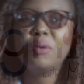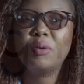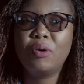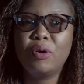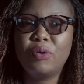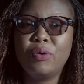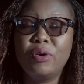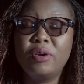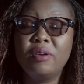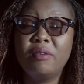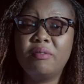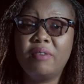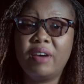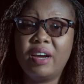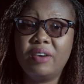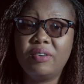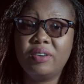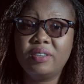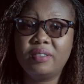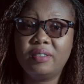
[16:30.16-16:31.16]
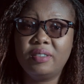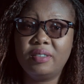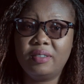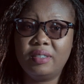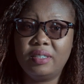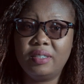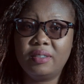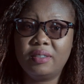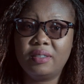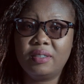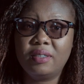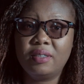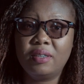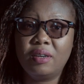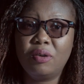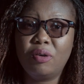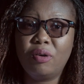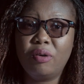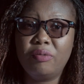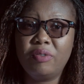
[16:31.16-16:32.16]
coronavirus disease,
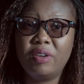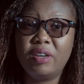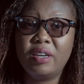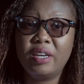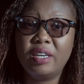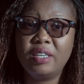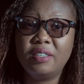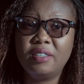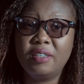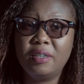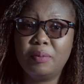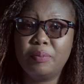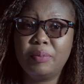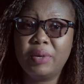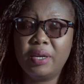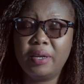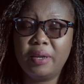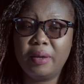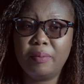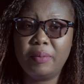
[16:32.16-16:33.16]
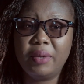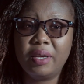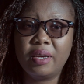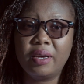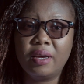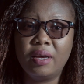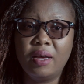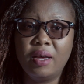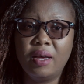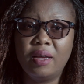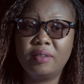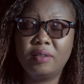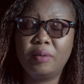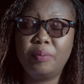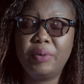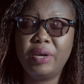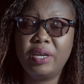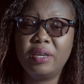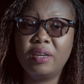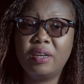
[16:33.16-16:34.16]
COVID-19 pandemic, has
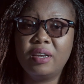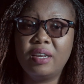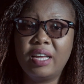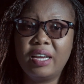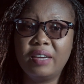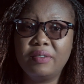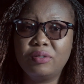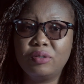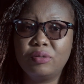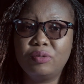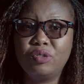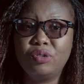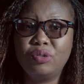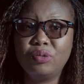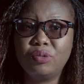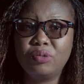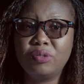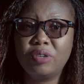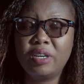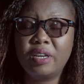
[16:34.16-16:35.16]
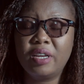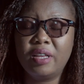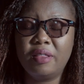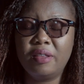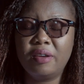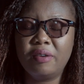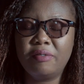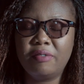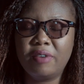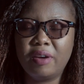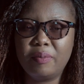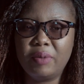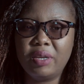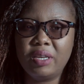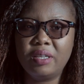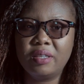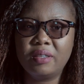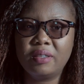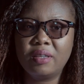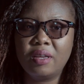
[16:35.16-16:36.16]
upended lives of children and their
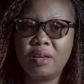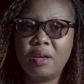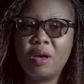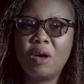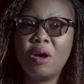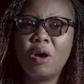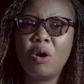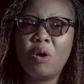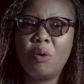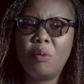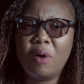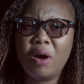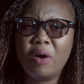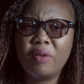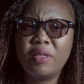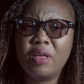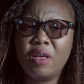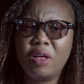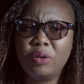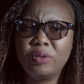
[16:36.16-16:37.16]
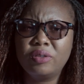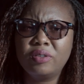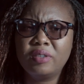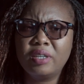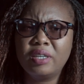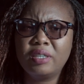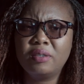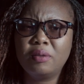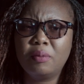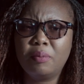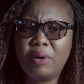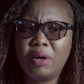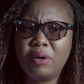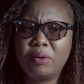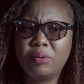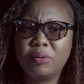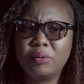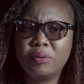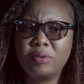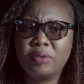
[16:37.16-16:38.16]
families. While the health sector
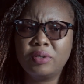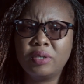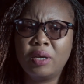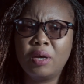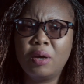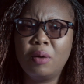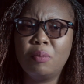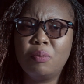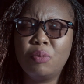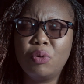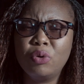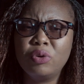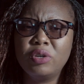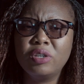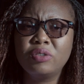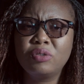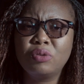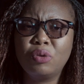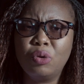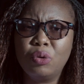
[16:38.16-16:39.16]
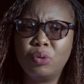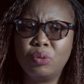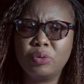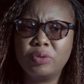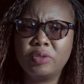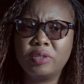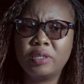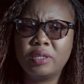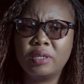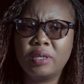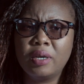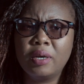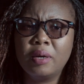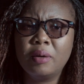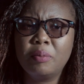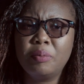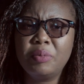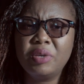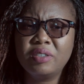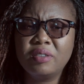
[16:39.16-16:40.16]
buckles, borders closed,
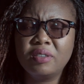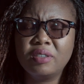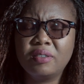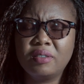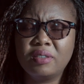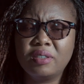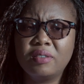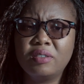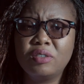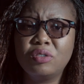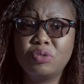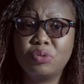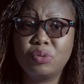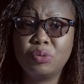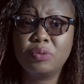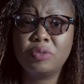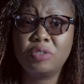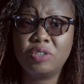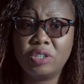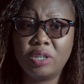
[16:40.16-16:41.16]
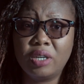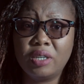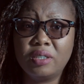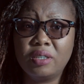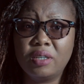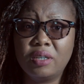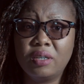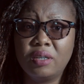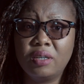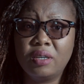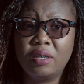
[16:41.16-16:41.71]
businesses and schools shutter.